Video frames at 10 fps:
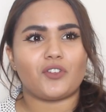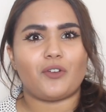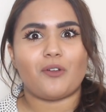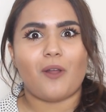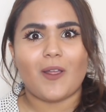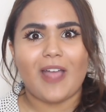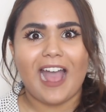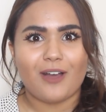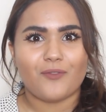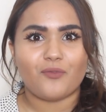so I
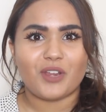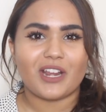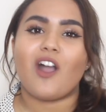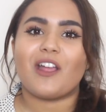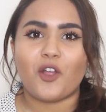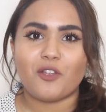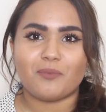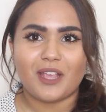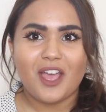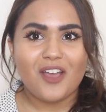have really high
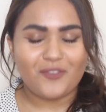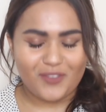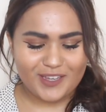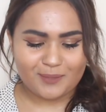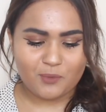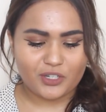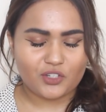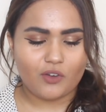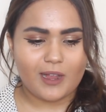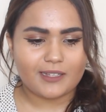hopes for this
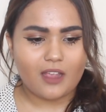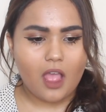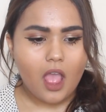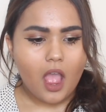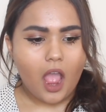moisturiser.